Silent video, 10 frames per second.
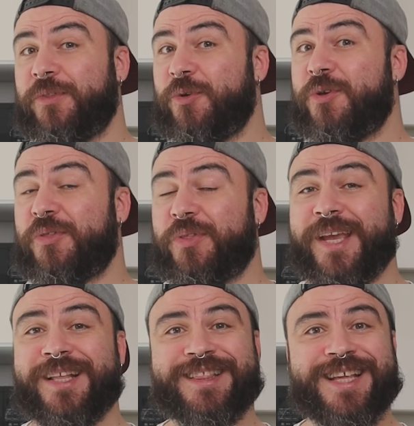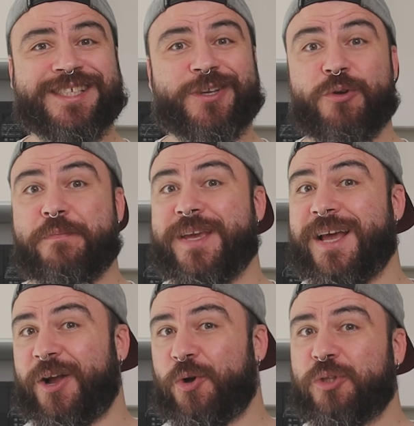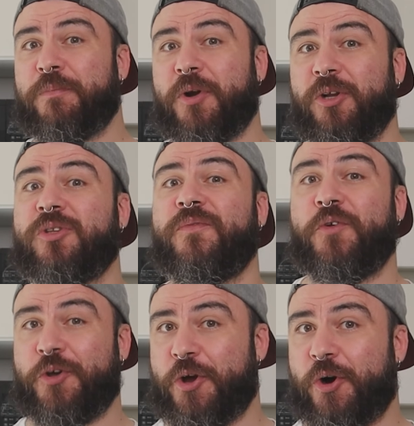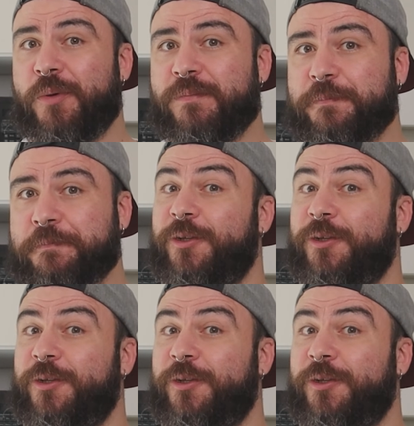Do you think this could be a good product for your home?